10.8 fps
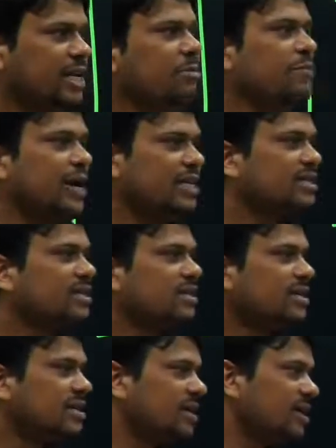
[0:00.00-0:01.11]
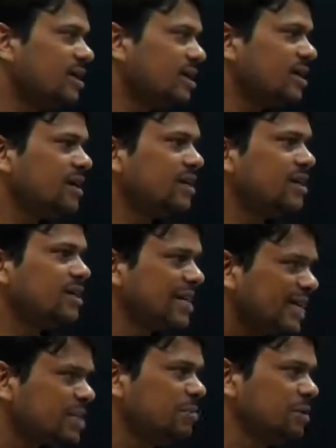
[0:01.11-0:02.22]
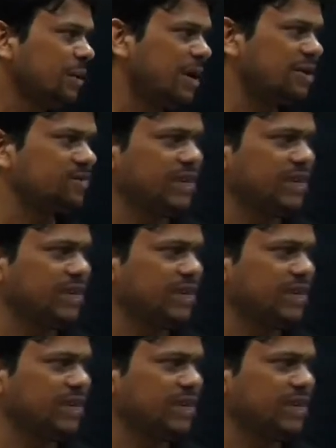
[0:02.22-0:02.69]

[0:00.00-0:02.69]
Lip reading: me fast. Text me, my dear friend,